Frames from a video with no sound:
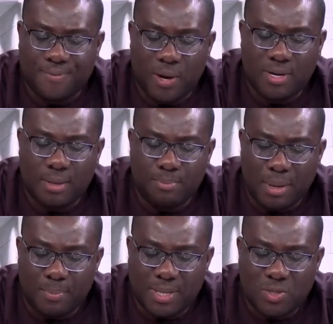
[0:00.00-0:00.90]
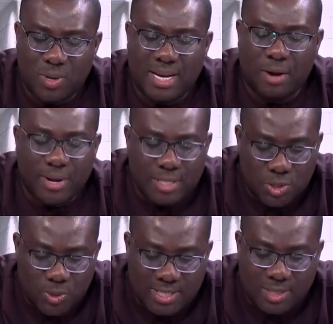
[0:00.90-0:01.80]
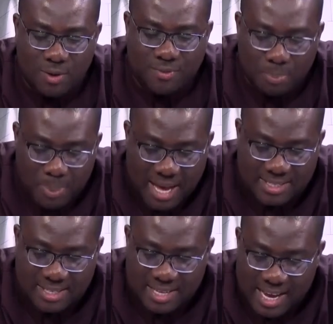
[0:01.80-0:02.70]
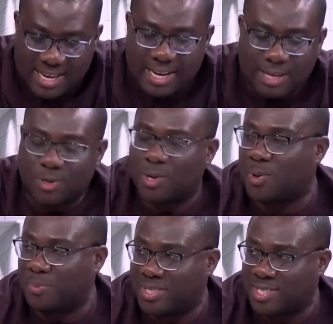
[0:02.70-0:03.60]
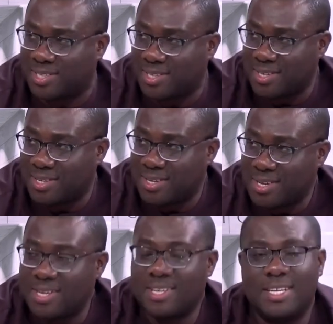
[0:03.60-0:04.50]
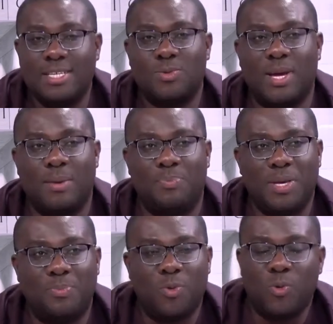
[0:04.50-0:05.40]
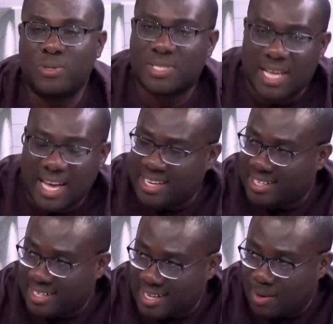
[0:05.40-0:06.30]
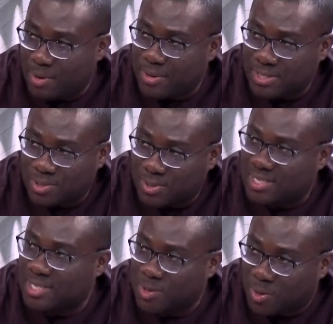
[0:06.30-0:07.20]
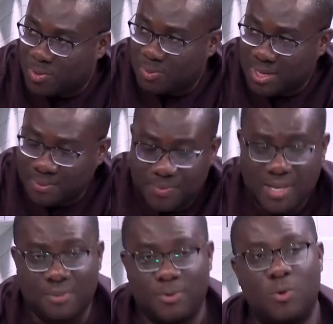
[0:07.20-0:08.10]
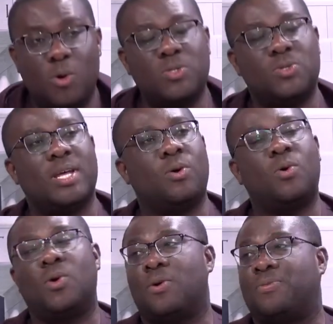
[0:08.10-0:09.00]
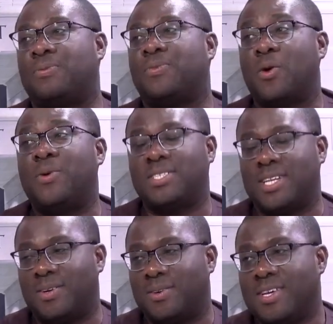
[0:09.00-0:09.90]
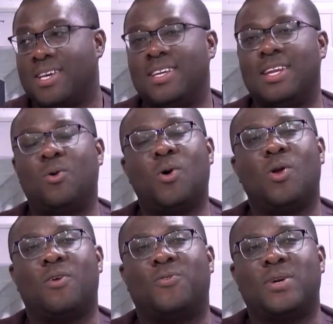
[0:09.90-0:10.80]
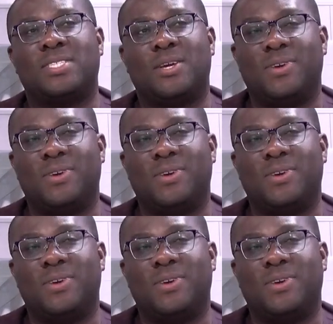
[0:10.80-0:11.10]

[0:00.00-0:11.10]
founding members during the registration of the party at the Electoral Commission. These were the people who signed our registration document. If you go to the original. The whole of Western